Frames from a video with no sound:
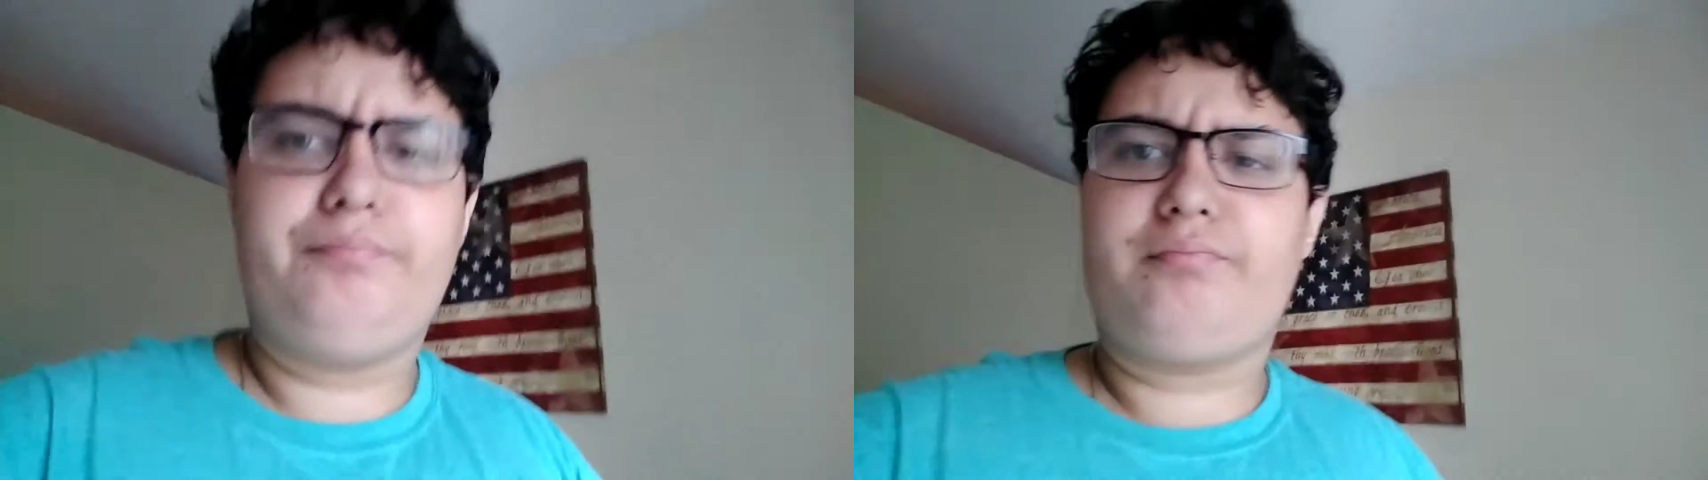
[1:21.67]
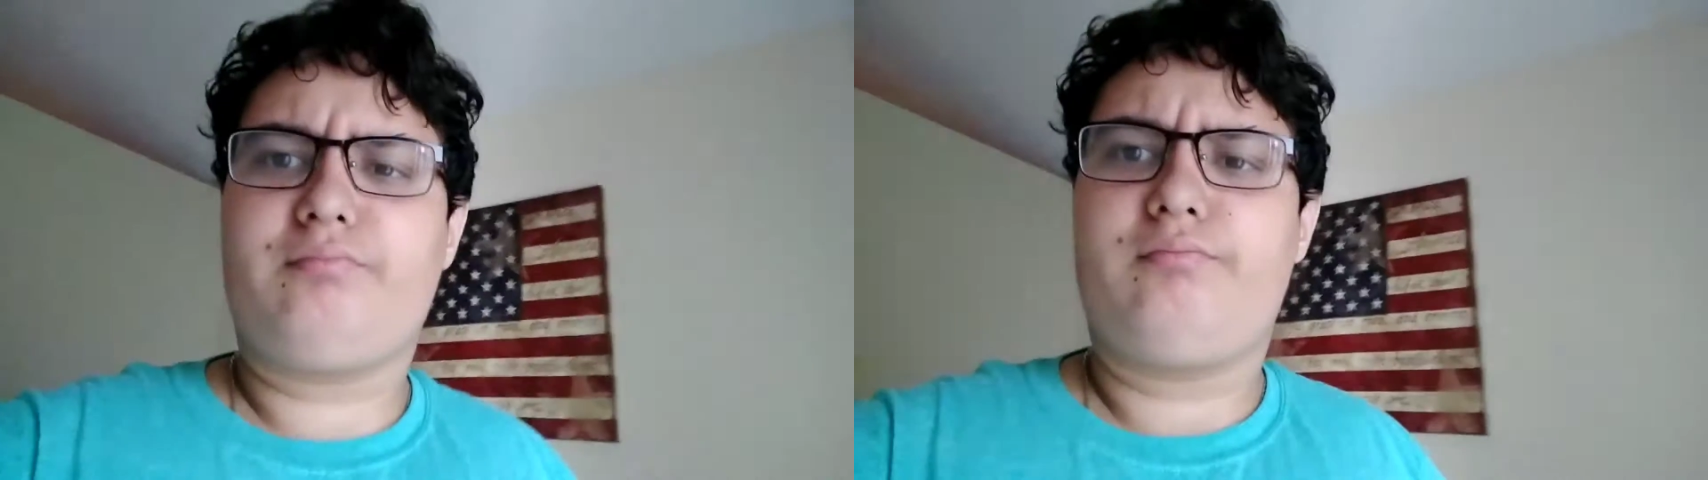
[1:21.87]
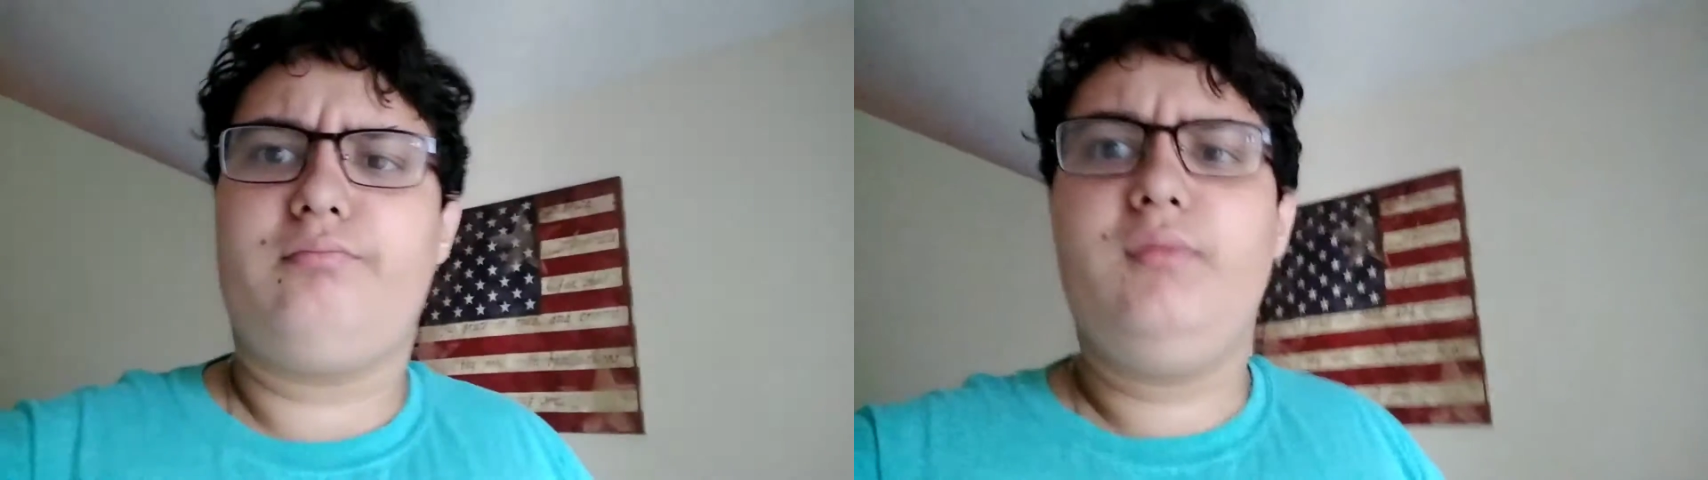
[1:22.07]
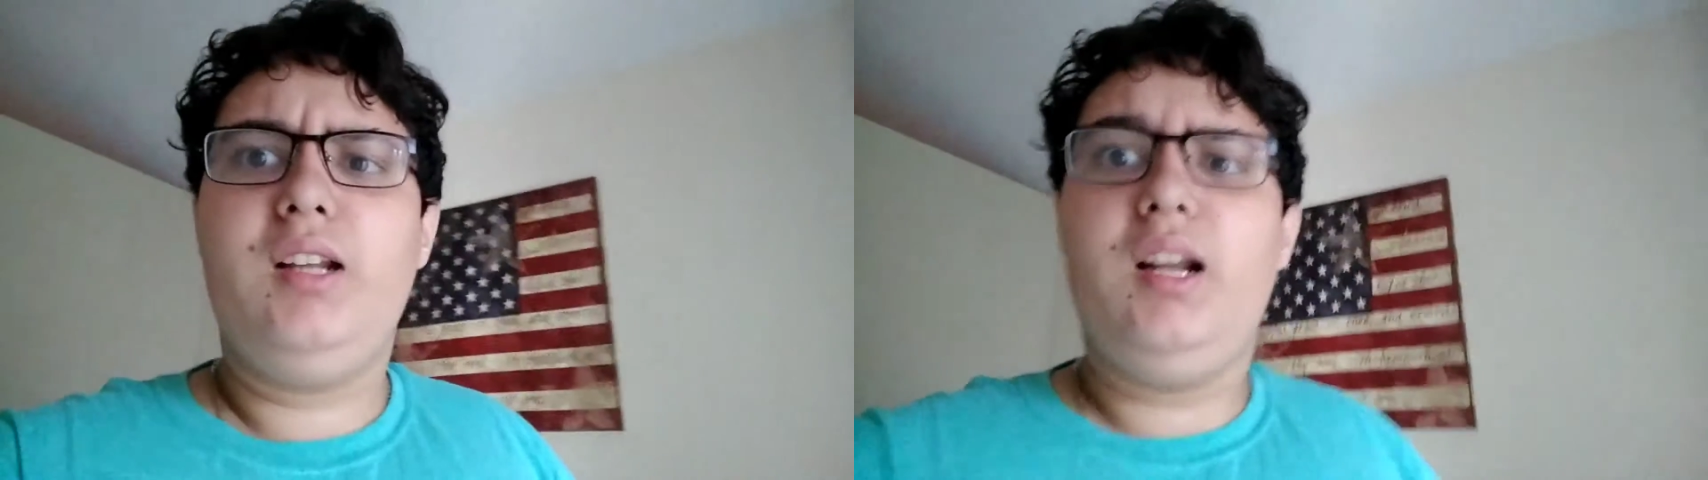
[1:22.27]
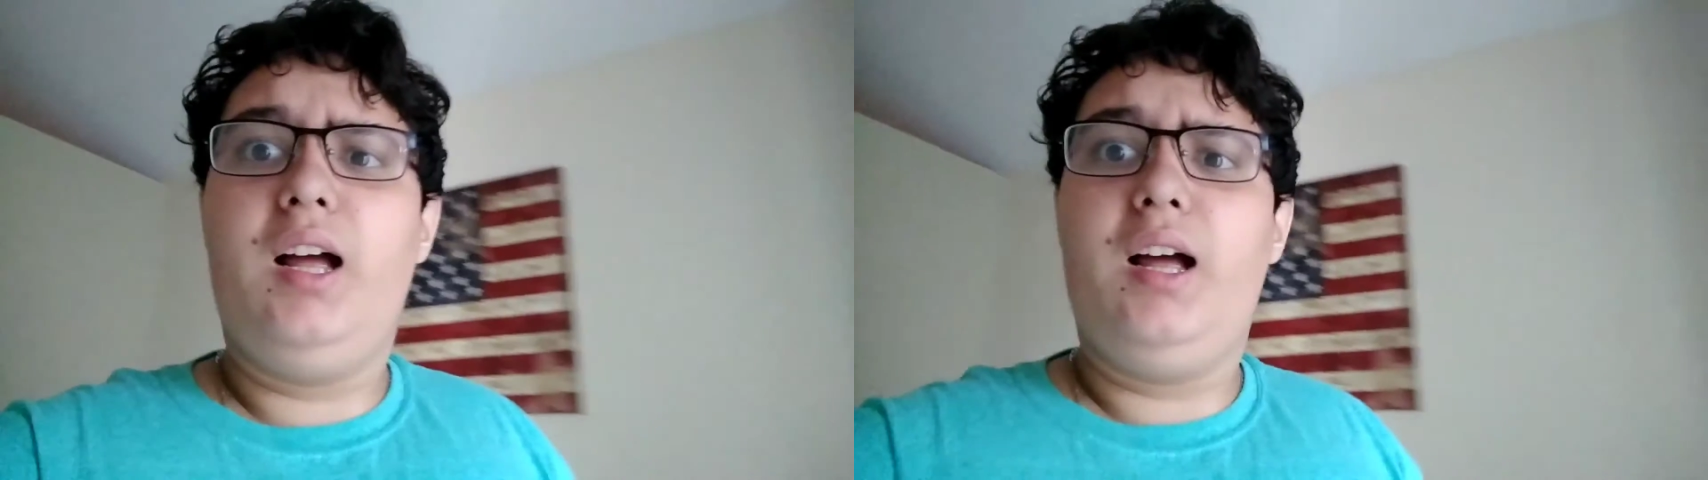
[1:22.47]

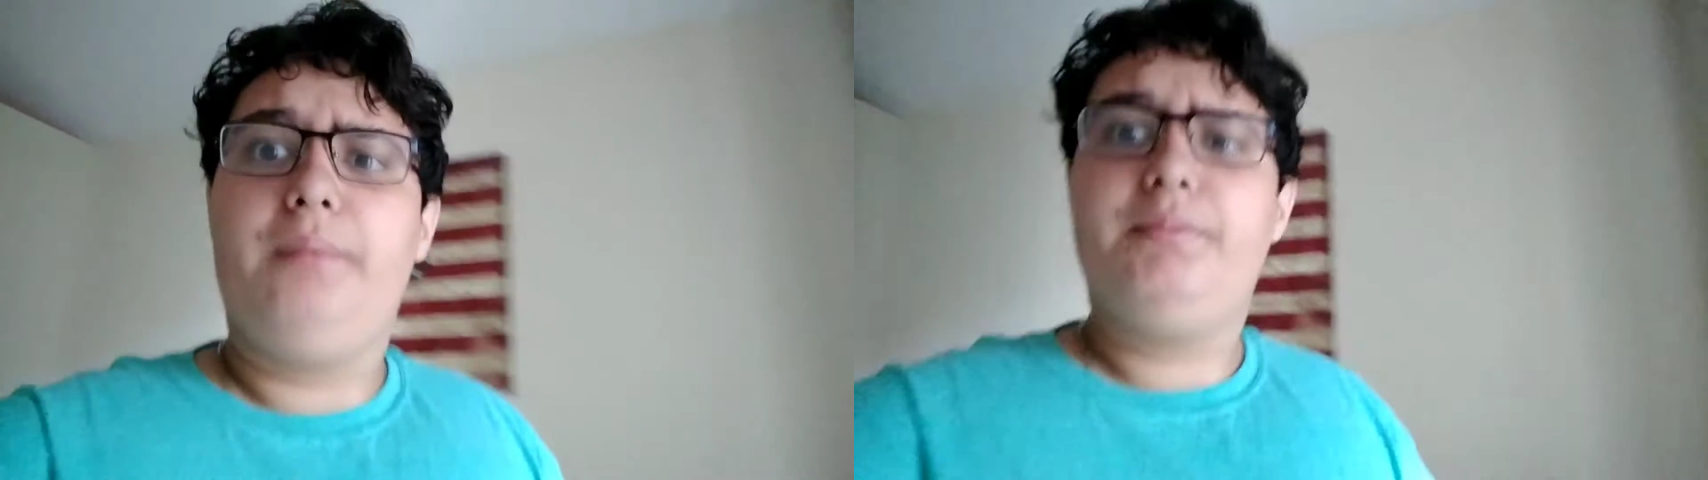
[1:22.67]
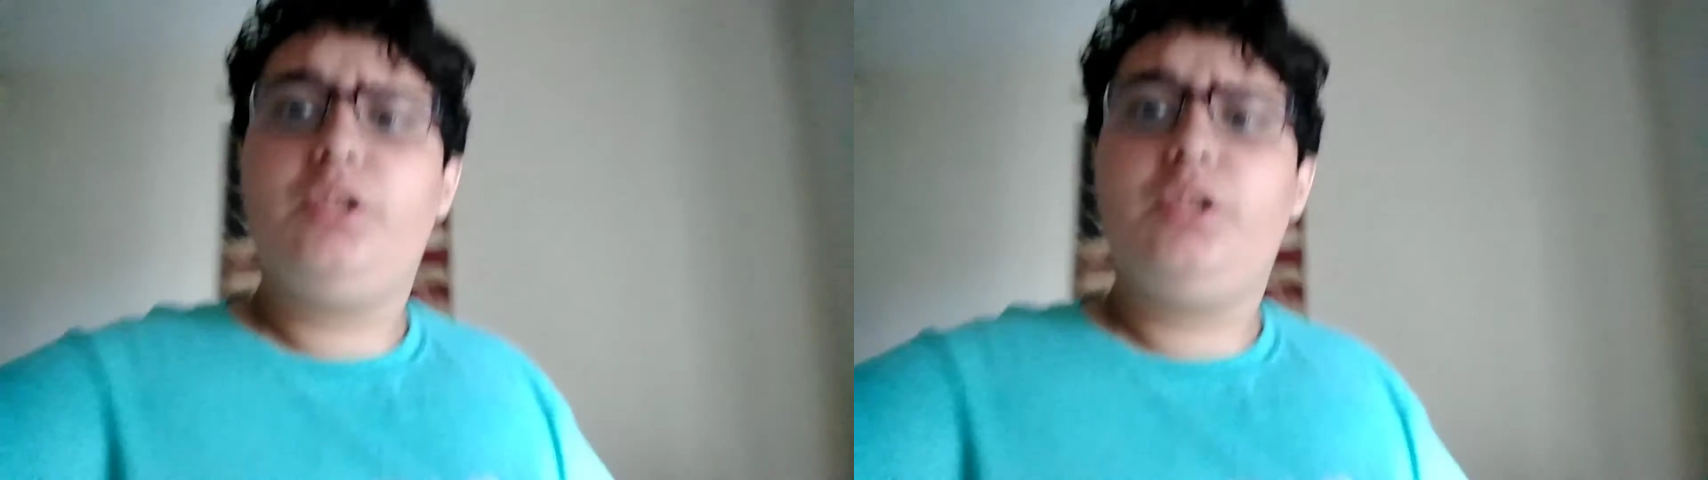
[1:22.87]
Uh, I'm um,